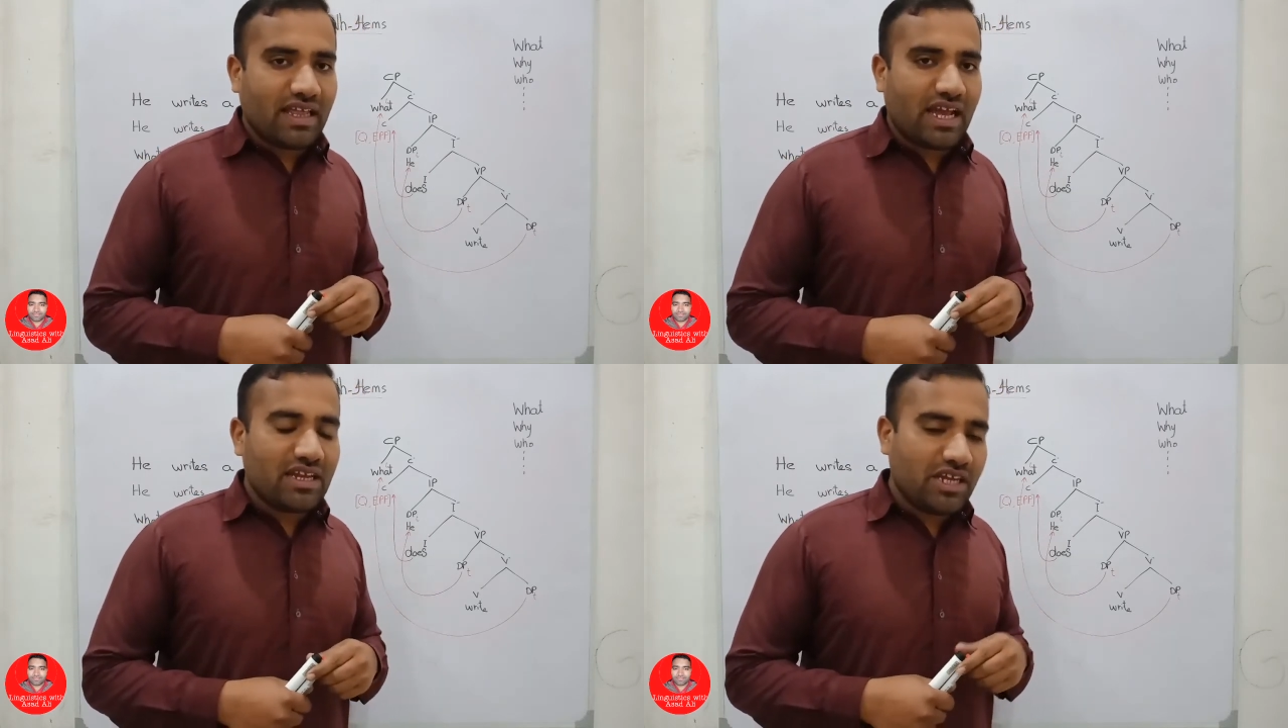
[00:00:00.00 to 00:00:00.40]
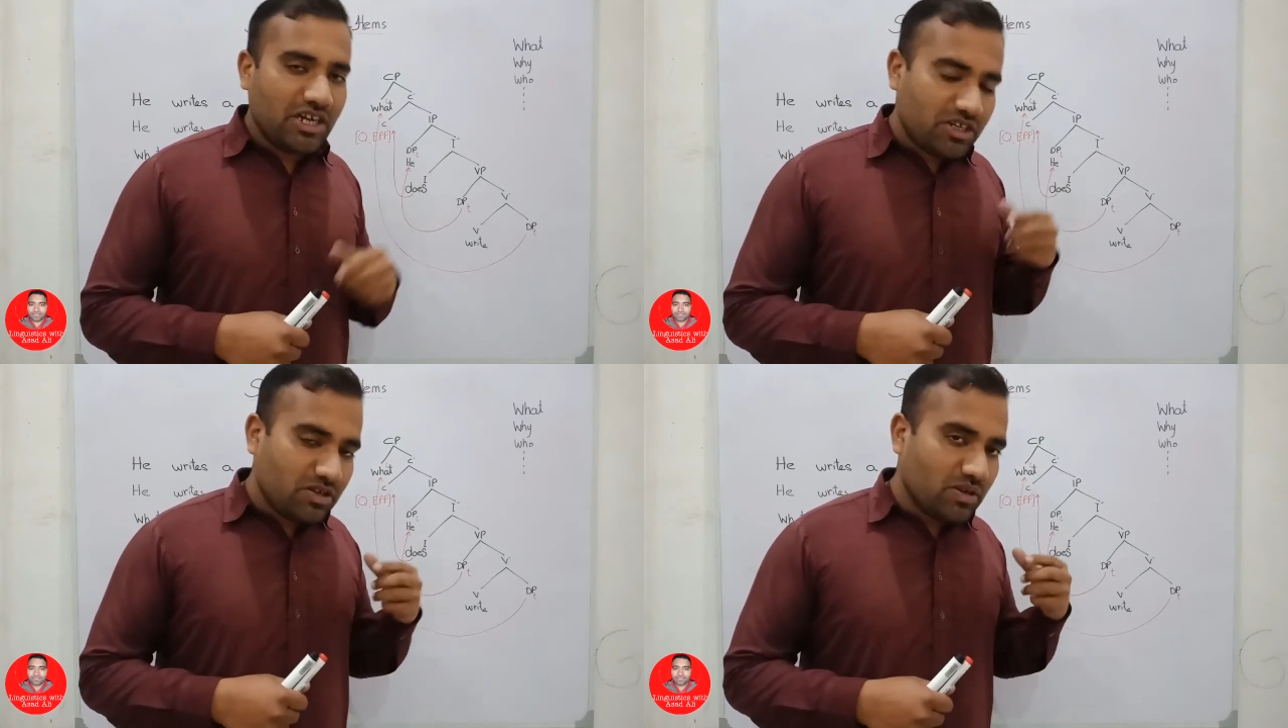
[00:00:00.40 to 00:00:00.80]
and
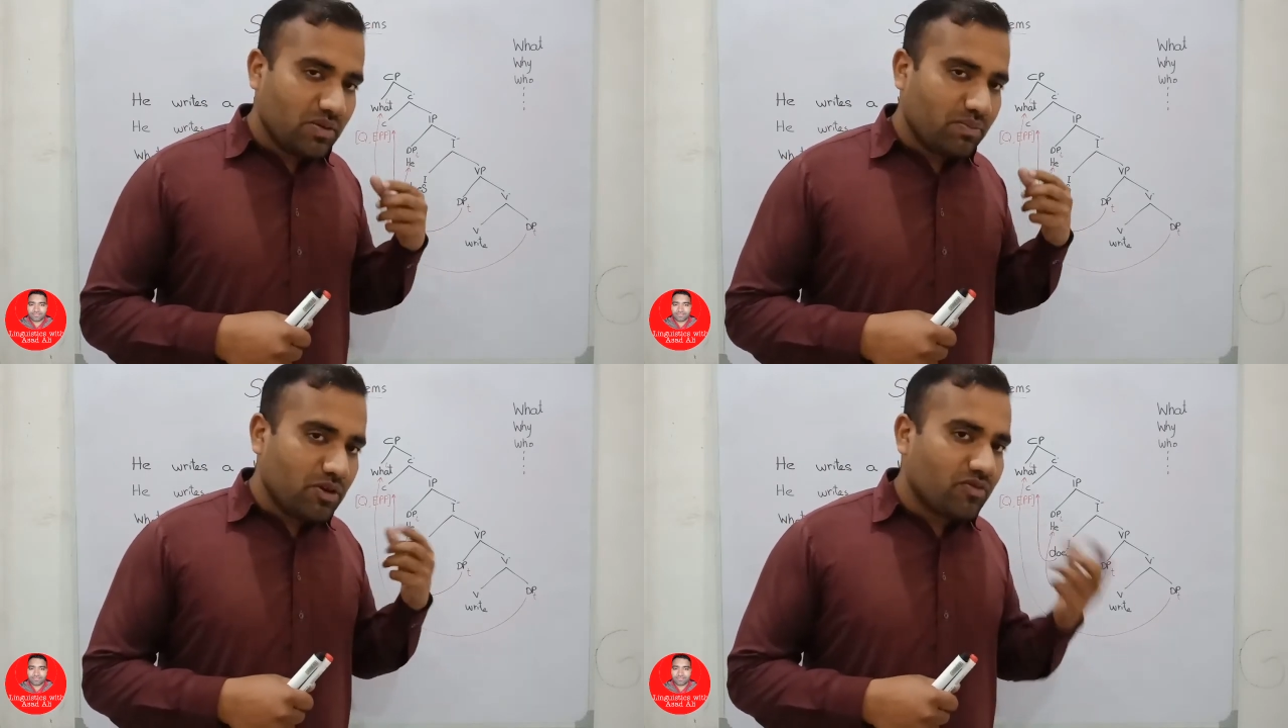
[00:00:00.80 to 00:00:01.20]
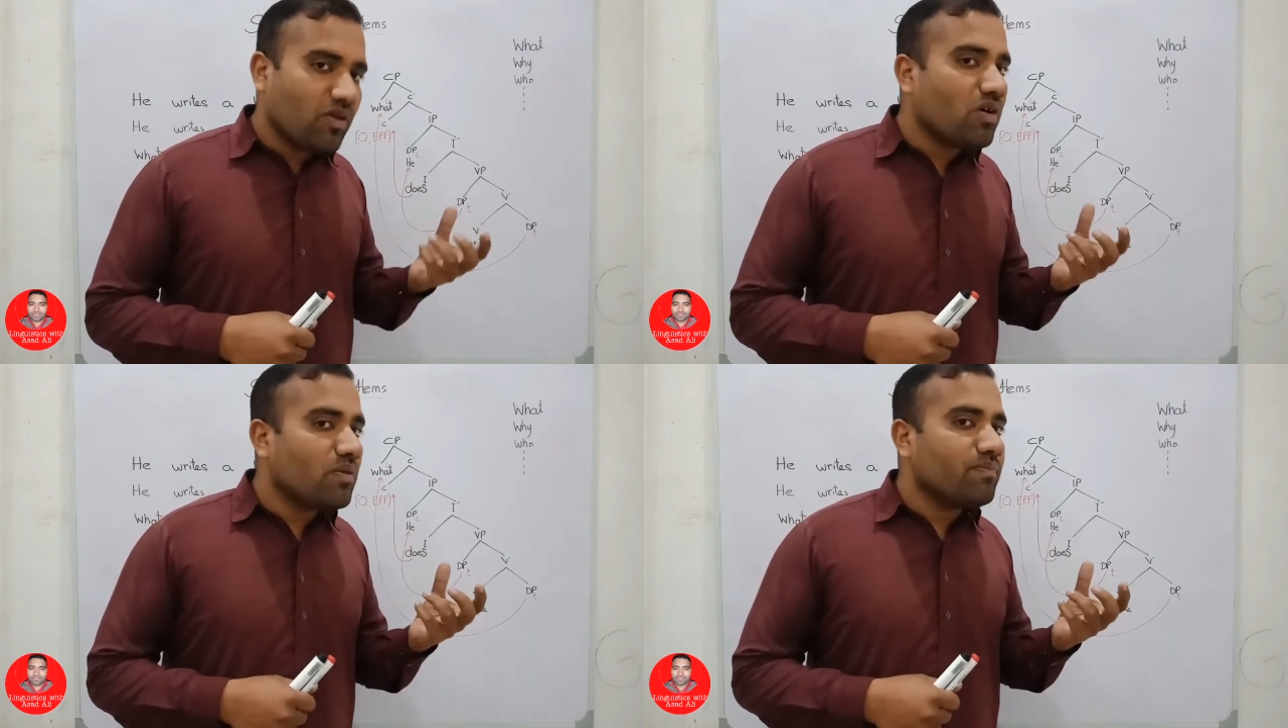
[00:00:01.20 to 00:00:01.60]
it
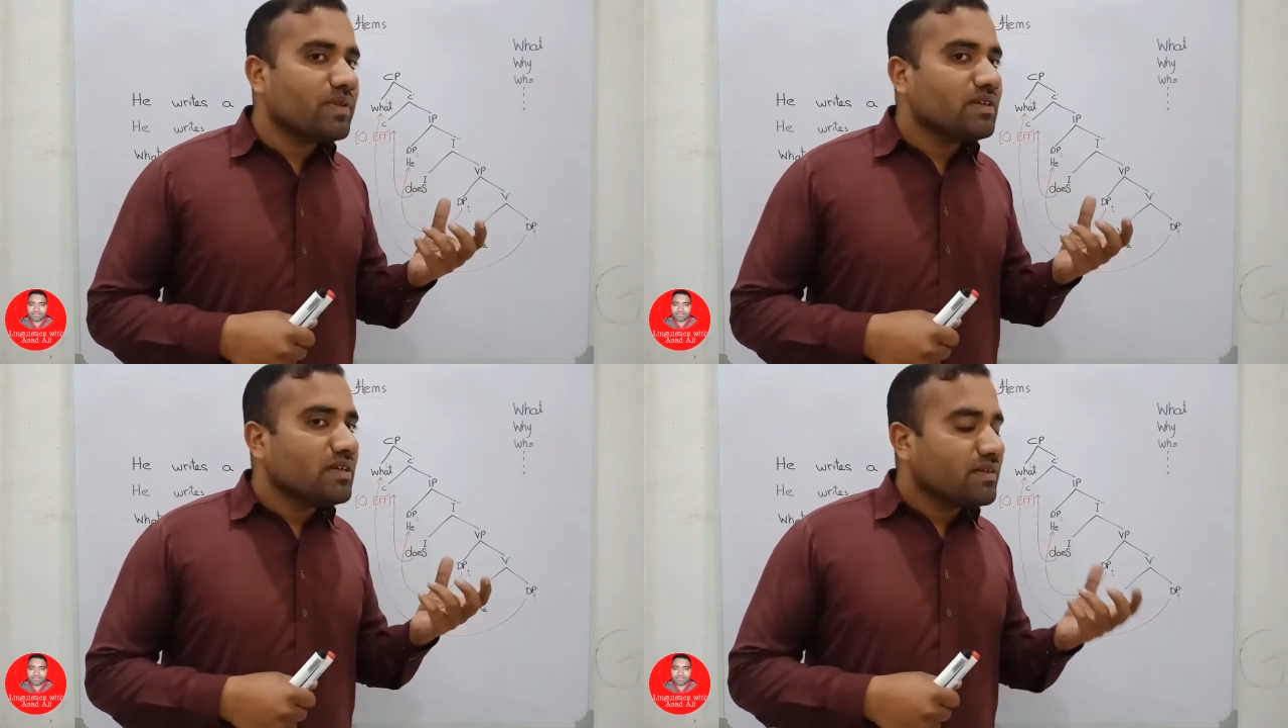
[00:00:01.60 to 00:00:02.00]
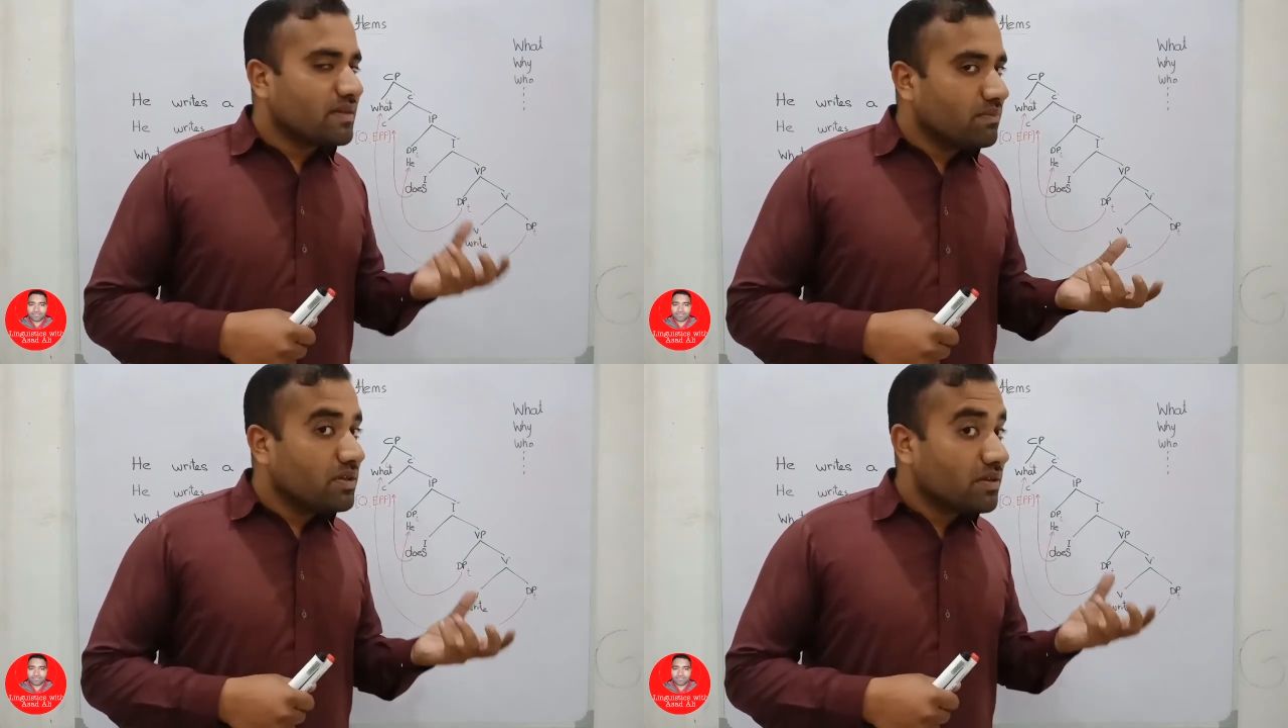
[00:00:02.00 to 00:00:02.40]
performs
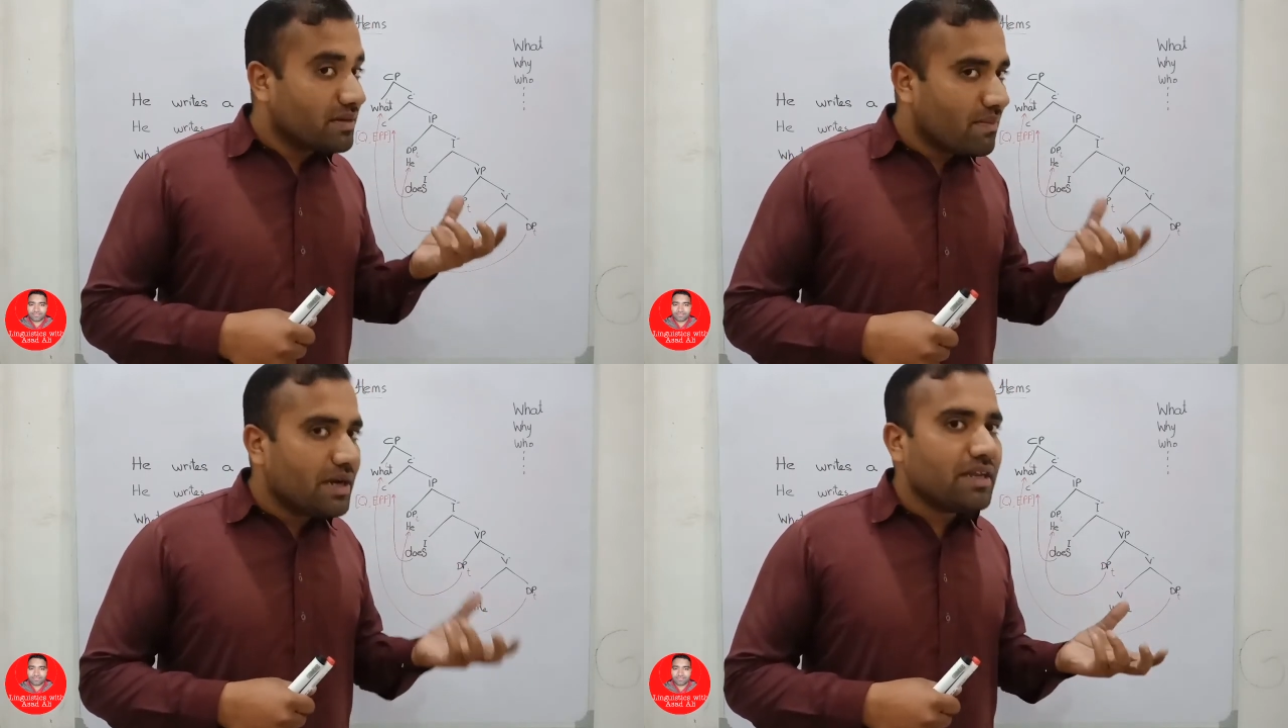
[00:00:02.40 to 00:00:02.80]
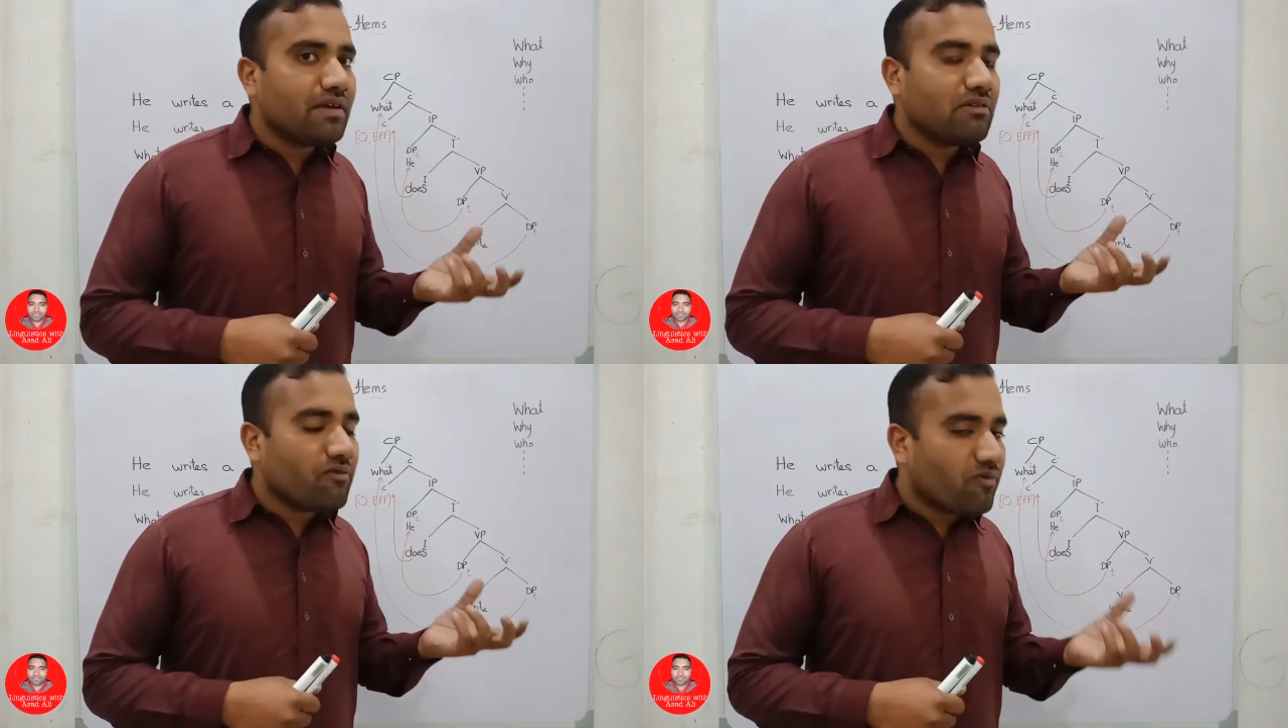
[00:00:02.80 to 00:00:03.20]
the
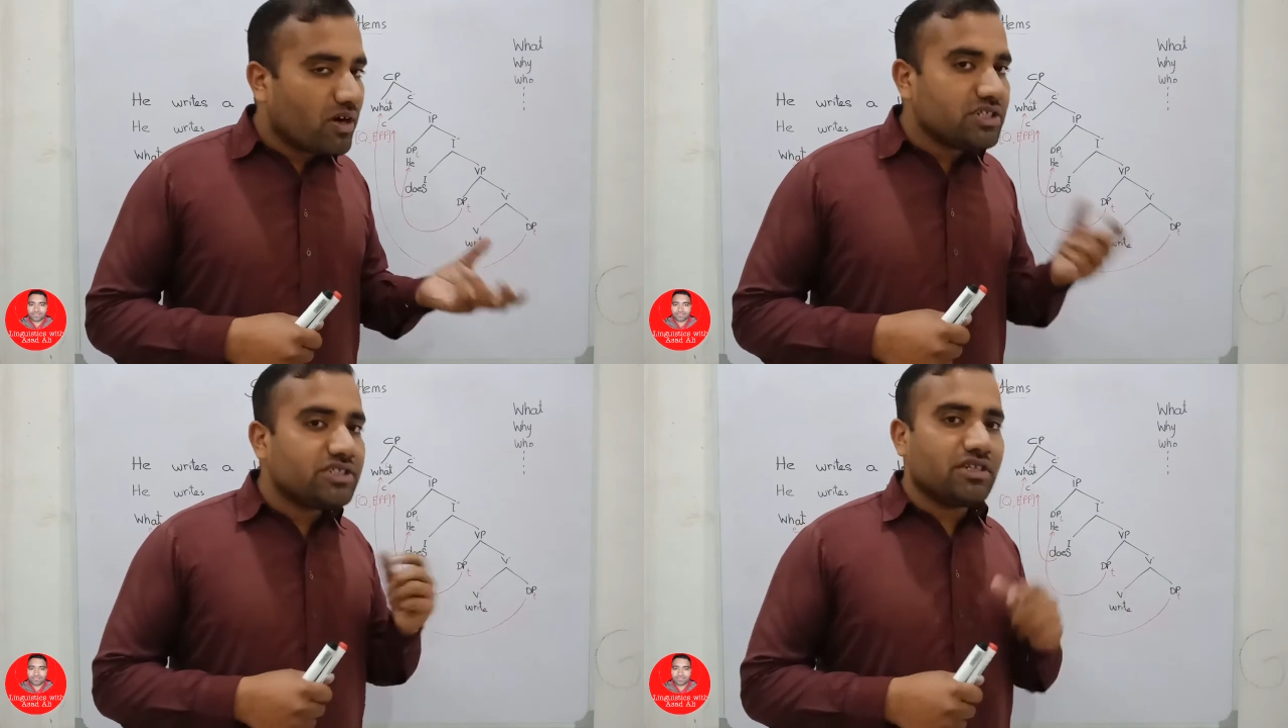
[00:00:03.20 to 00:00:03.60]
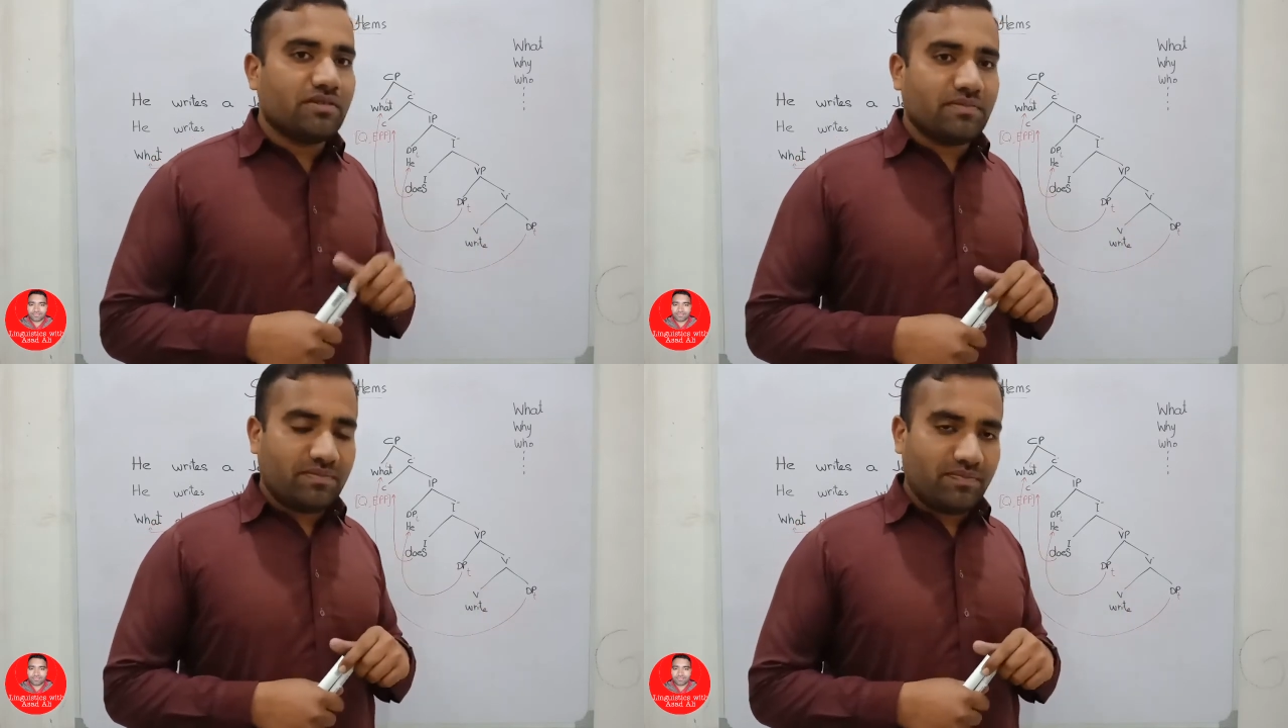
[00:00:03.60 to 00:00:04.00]
grammatical
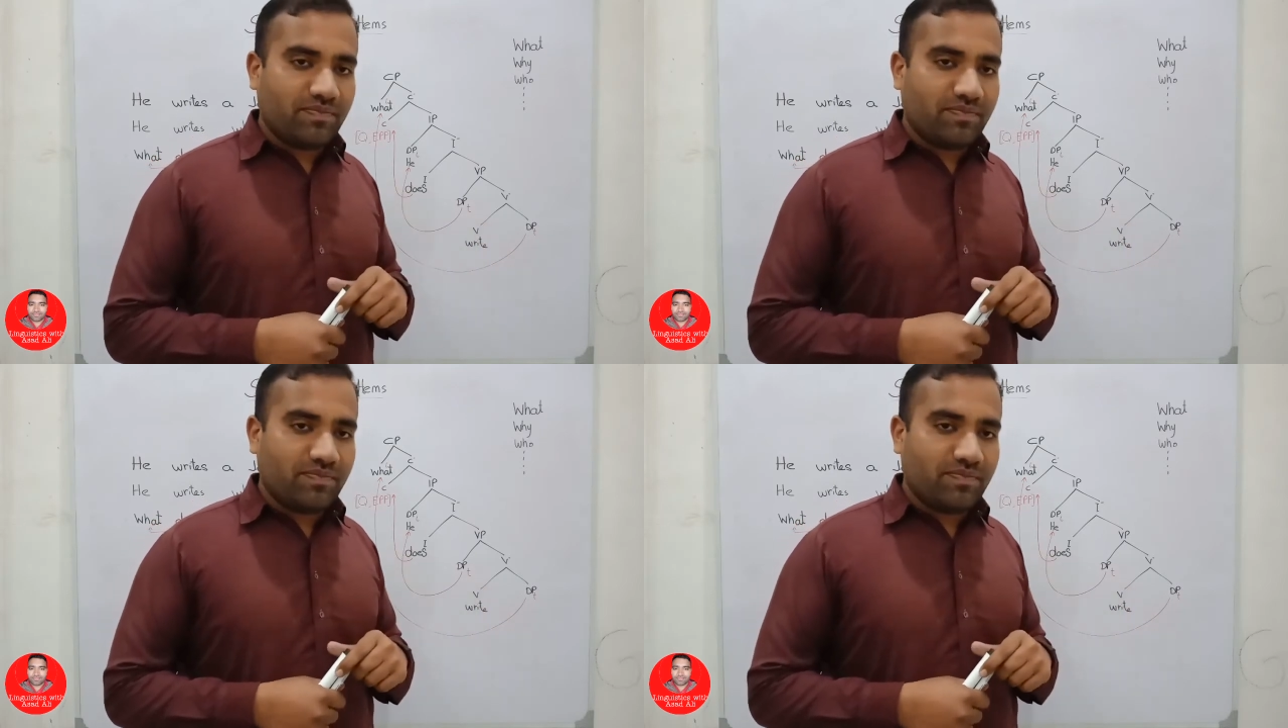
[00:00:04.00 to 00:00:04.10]
function.